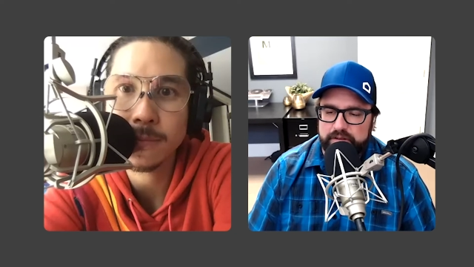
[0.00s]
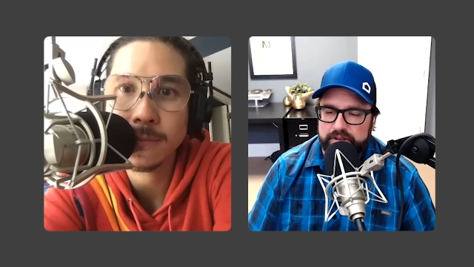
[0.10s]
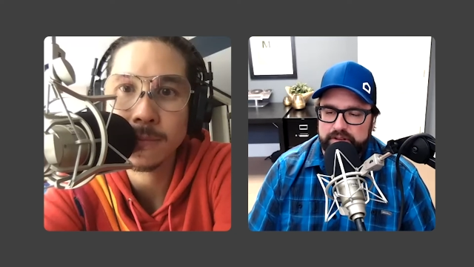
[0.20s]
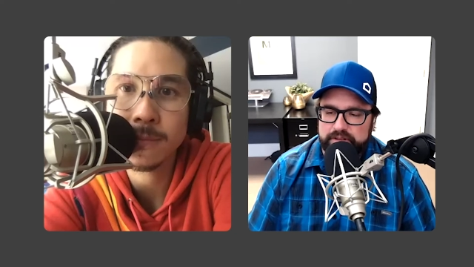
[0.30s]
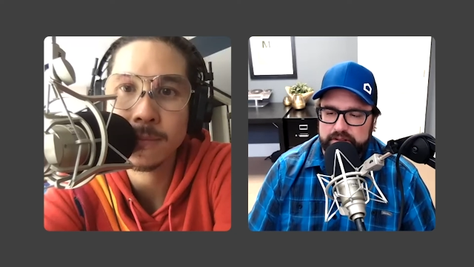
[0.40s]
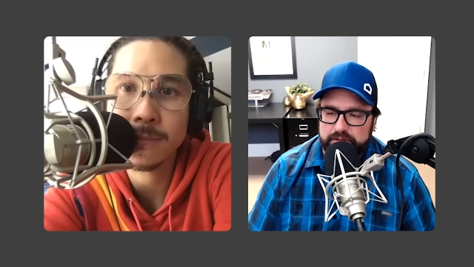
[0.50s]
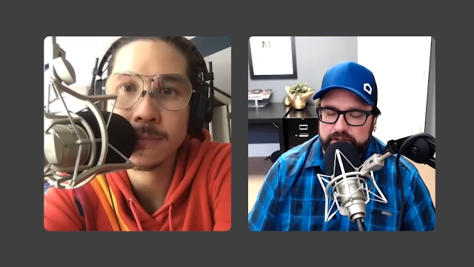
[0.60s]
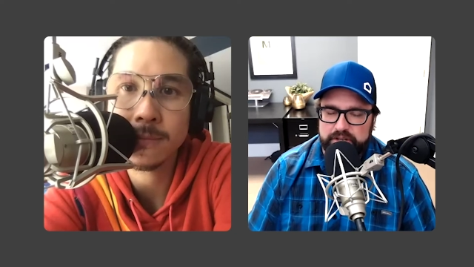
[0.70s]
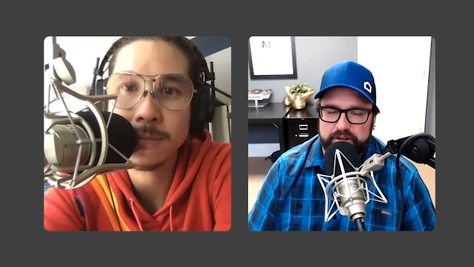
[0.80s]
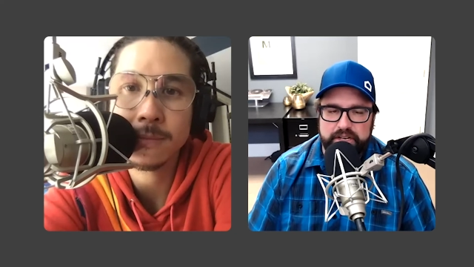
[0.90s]
Speaker 1: that was
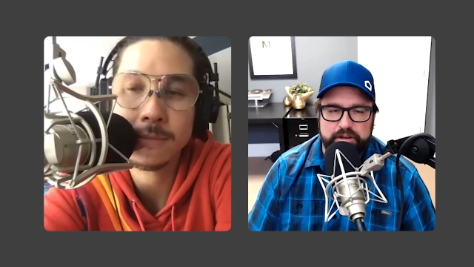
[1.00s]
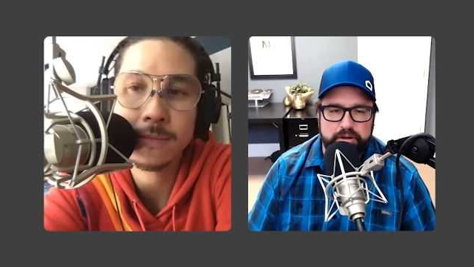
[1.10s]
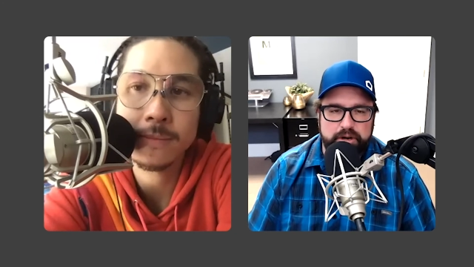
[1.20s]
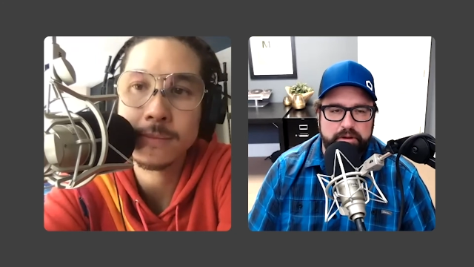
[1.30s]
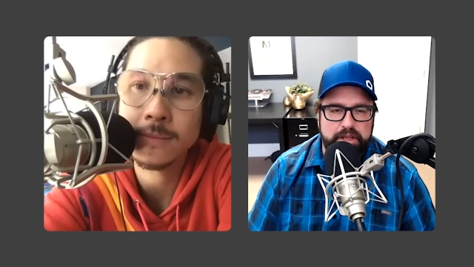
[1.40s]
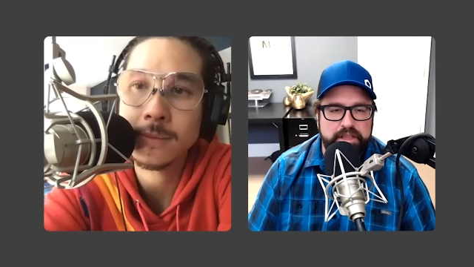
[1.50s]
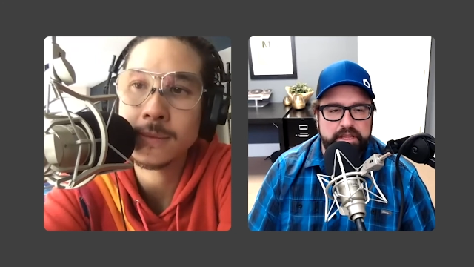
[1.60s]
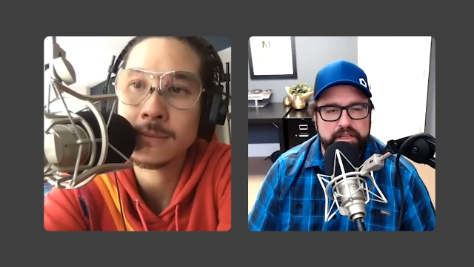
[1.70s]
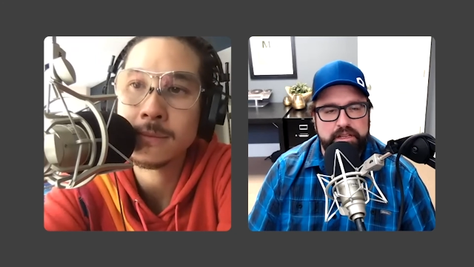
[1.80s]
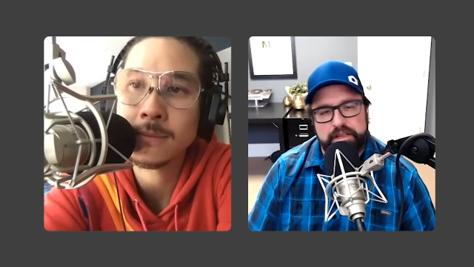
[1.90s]
really great to work
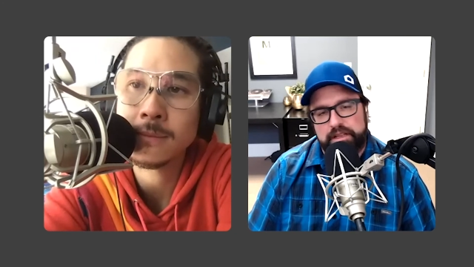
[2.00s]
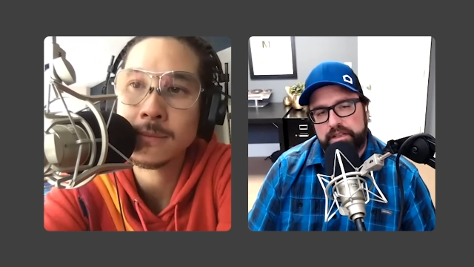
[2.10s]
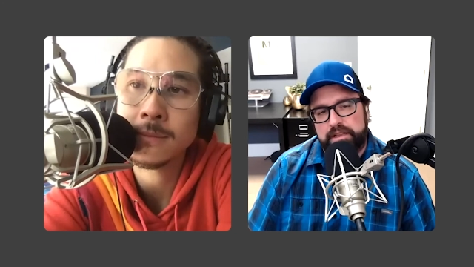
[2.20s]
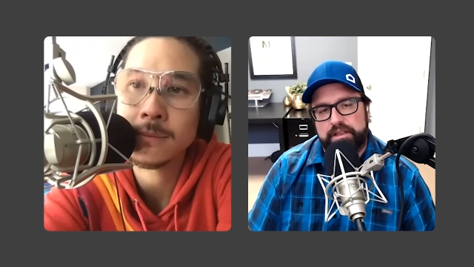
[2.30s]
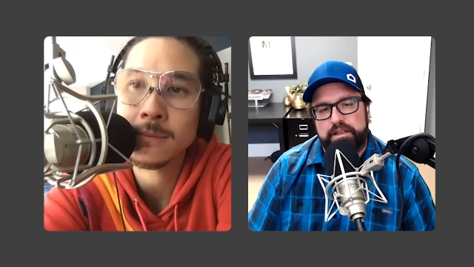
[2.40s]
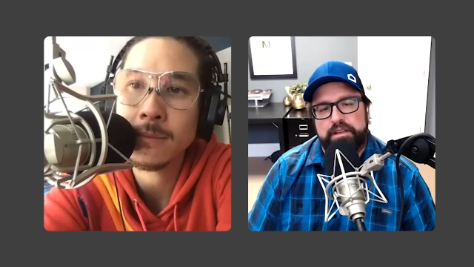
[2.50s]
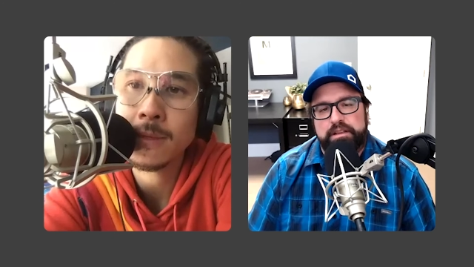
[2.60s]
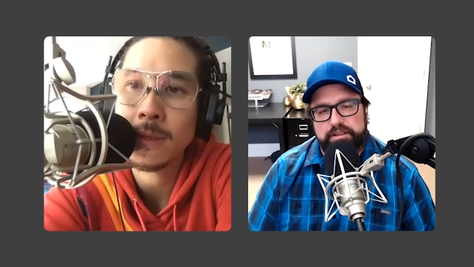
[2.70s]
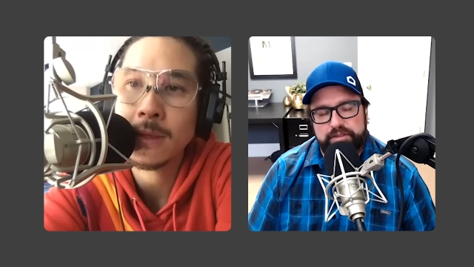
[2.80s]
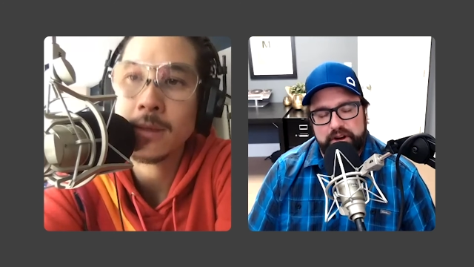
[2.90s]
with?
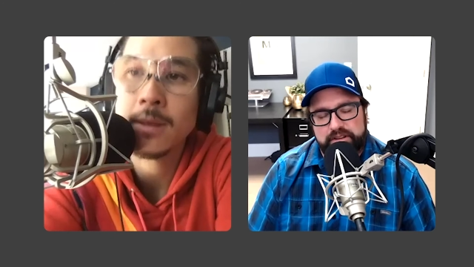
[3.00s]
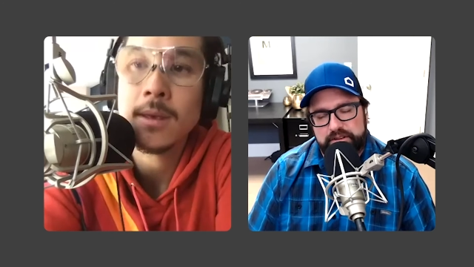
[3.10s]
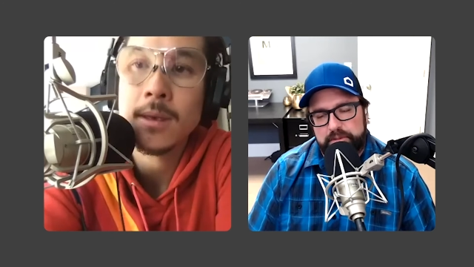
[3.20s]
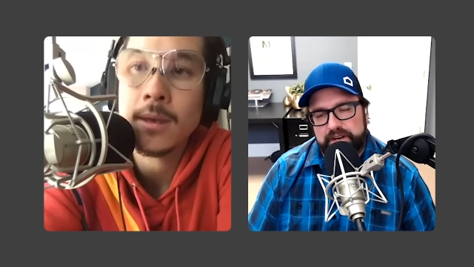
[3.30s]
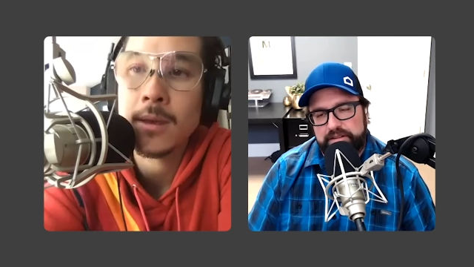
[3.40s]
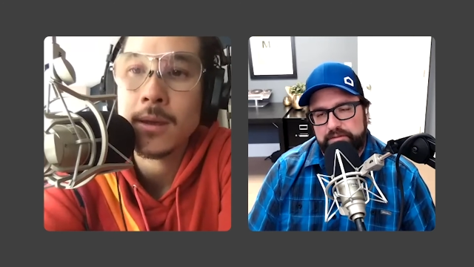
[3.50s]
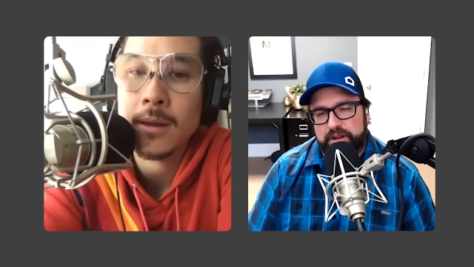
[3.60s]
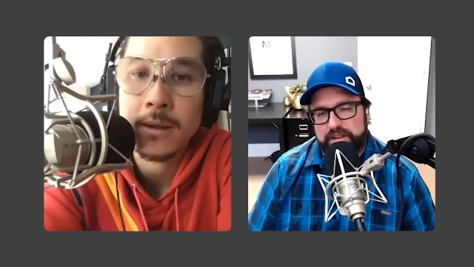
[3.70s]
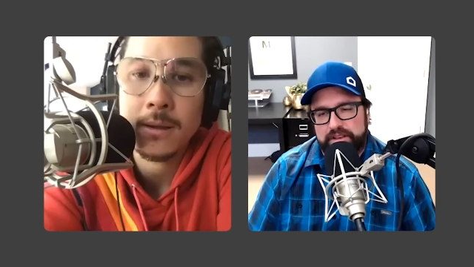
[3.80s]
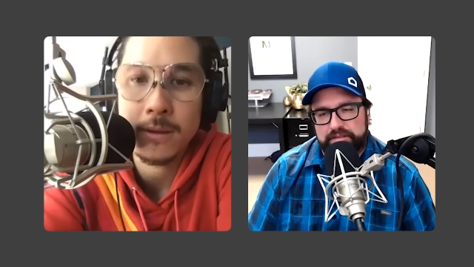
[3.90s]
As far as somebody
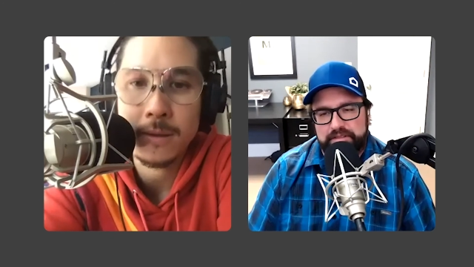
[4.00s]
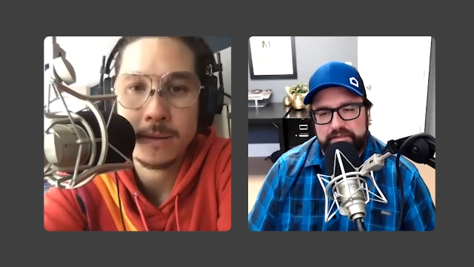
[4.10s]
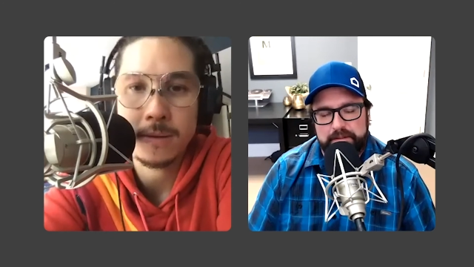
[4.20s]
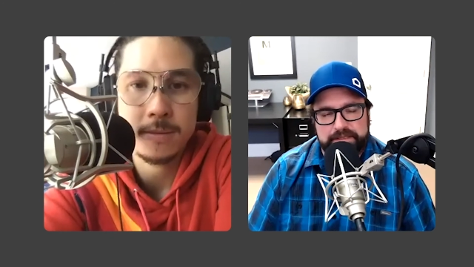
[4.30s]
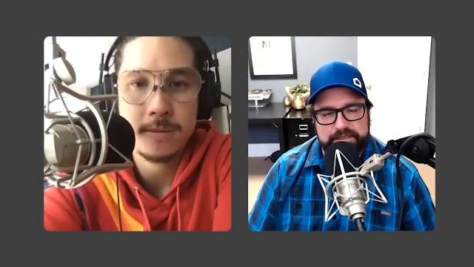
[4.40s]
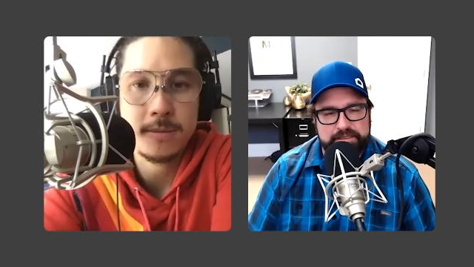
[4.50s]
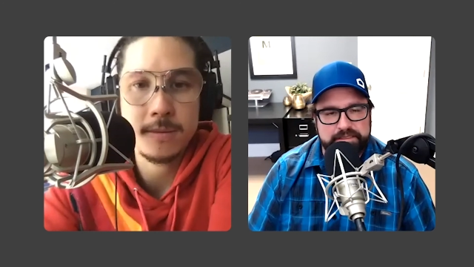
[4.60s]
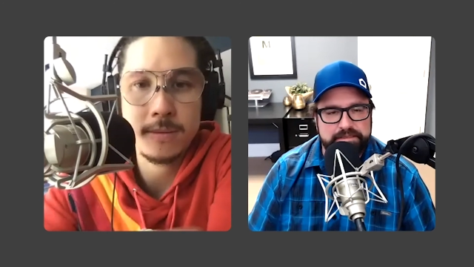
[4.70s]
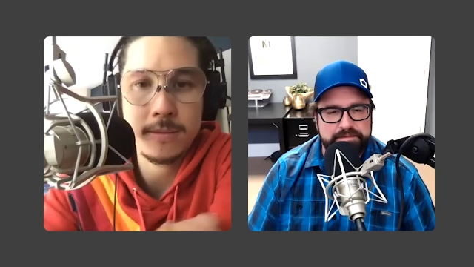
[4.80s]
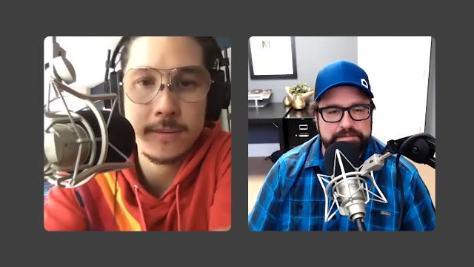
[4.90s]
relatively famous.
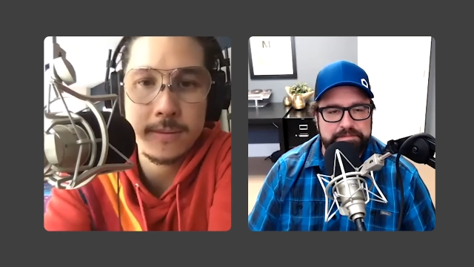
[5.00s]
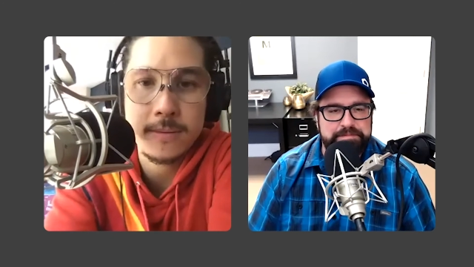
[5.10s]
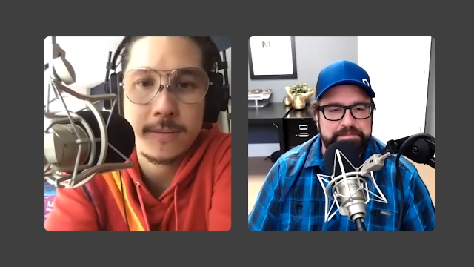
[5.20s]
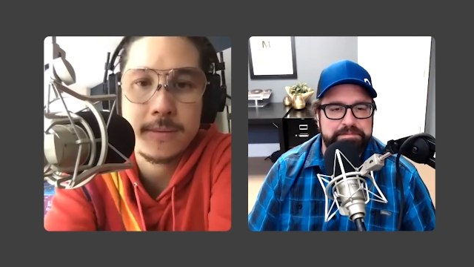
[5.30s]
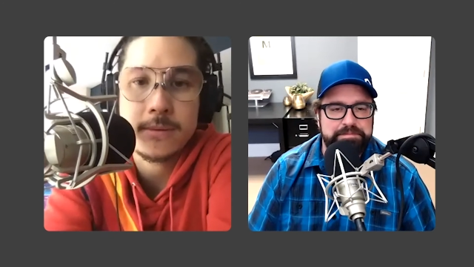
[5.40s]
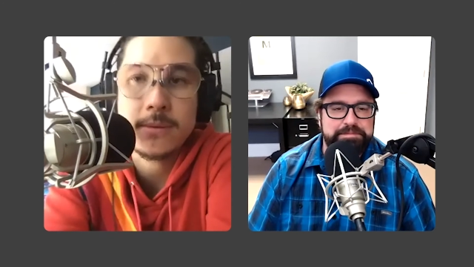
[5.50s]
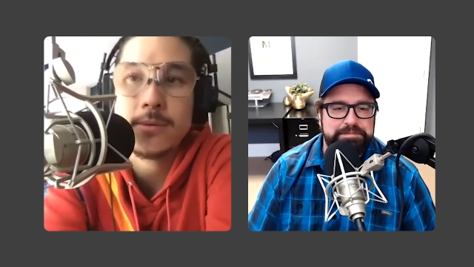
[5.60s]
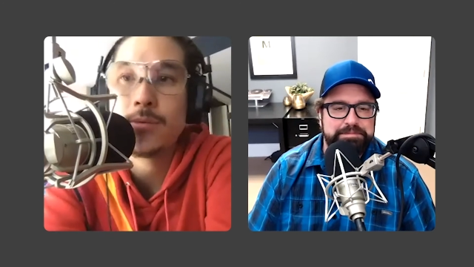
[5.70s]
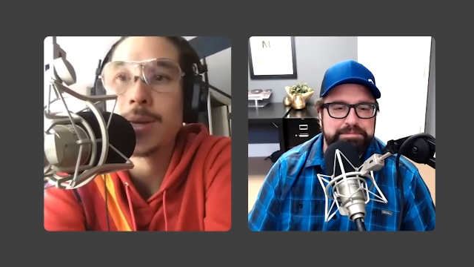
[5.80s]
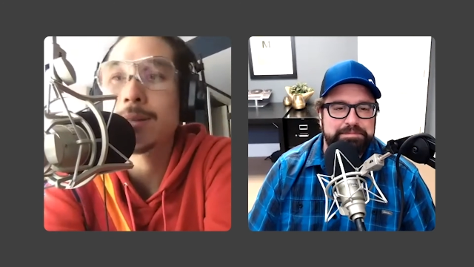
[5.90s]

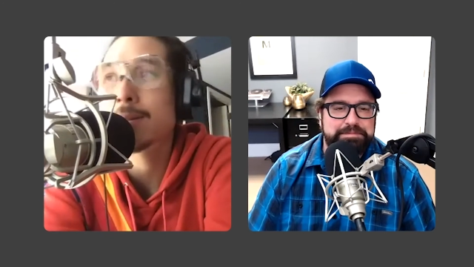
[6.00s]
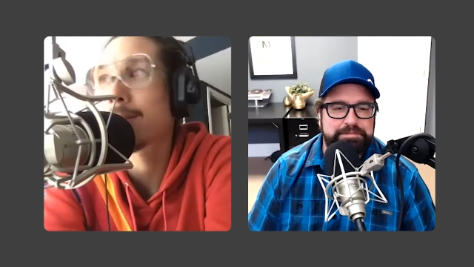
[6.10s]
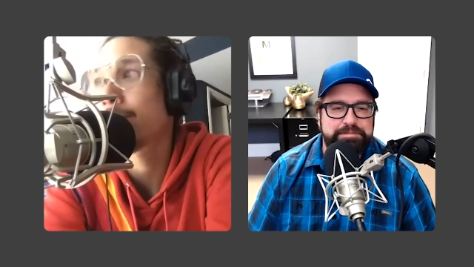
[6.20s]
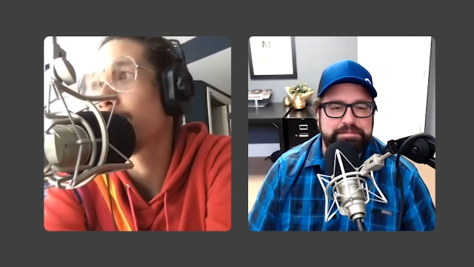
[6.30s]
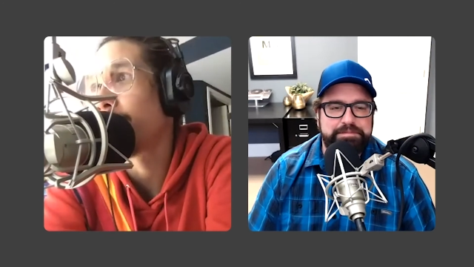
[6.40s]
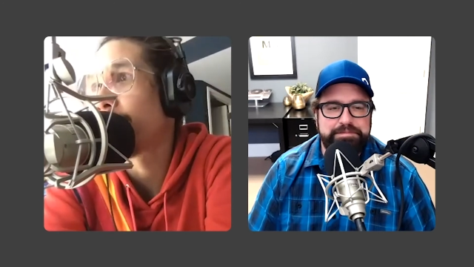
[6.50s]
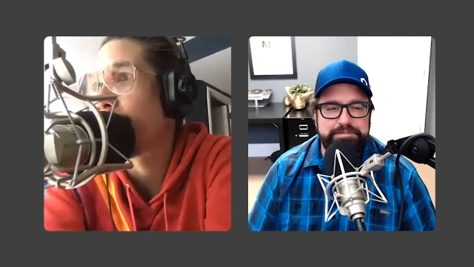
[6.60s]
Speaker 2: Relatively